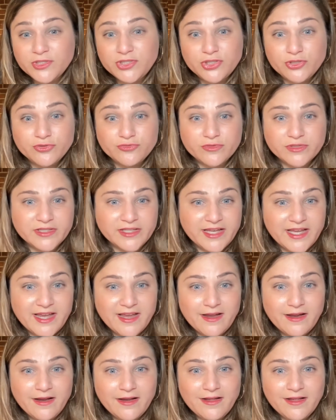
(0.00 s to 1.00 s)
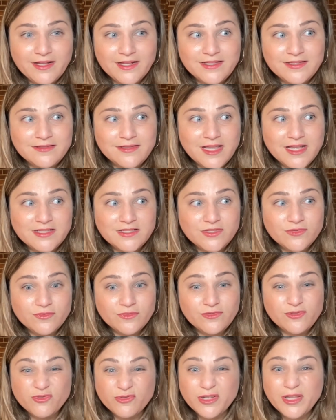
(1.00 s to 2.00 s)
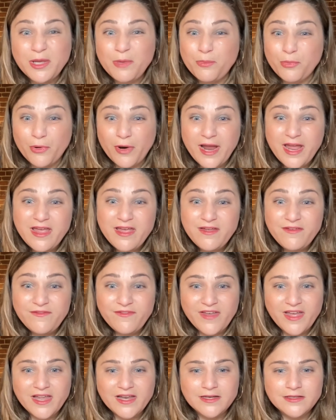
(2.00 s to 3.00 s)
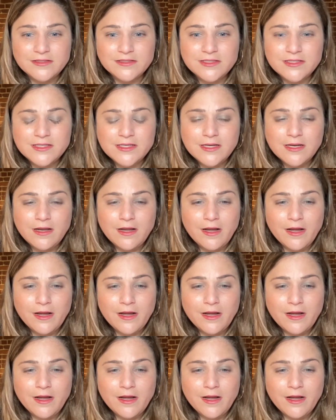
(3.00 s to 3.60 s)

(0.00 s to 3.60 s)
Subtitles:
which is it's really brave, and